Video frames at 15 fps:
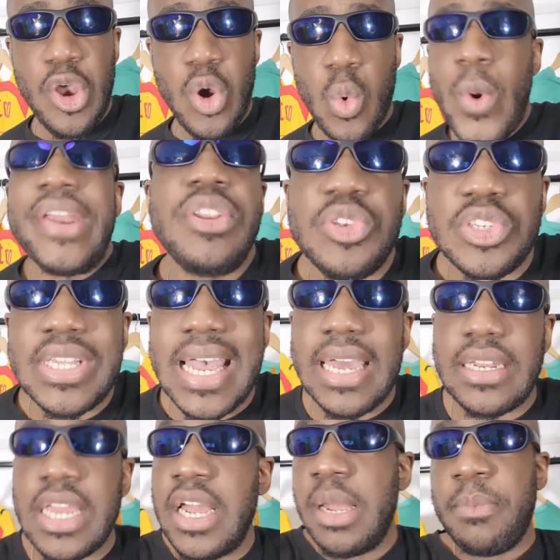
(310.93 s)
Where do you
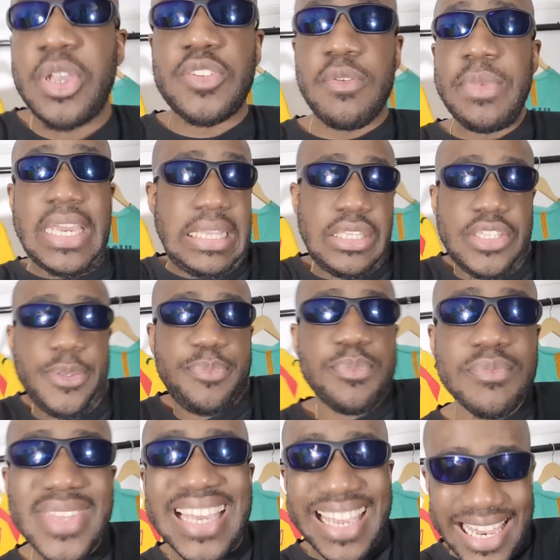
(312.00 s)
stand? Because for me,
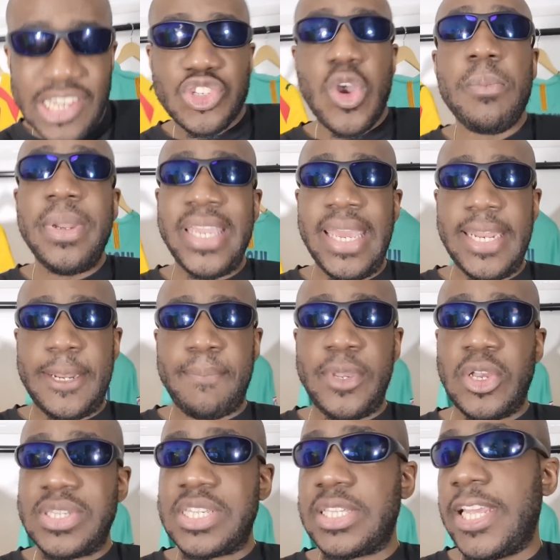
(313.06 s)
it is complicated.
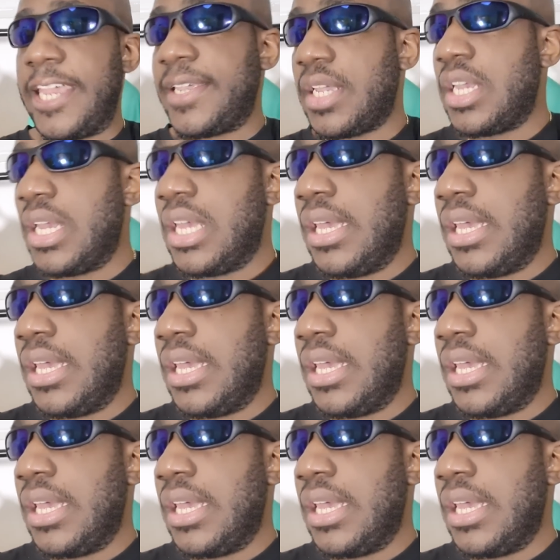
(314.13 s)
Because it's like,